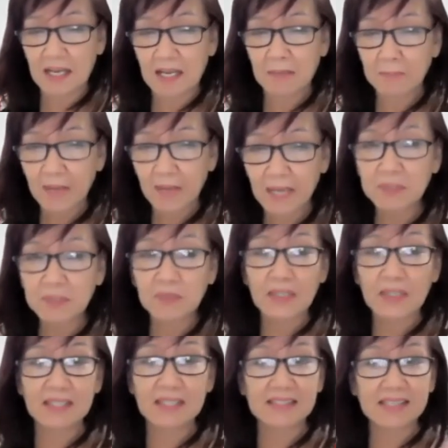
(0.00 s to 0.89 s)
Perhaps you
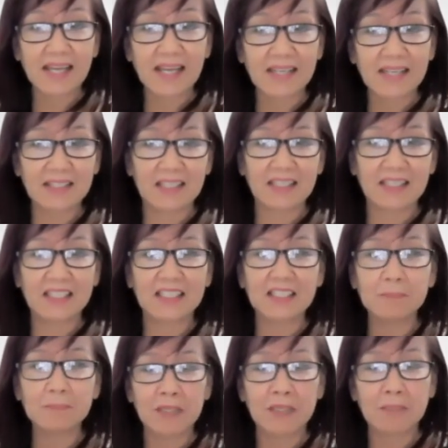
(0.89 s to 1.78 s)
can stand a
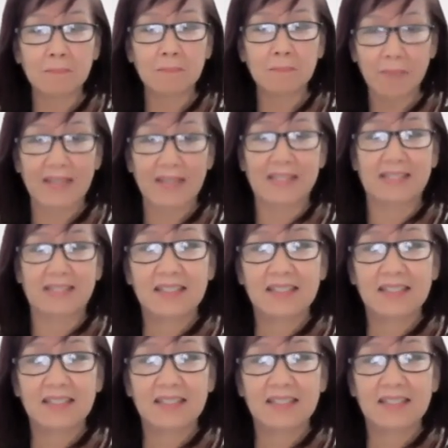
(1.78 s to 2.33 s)
little bit back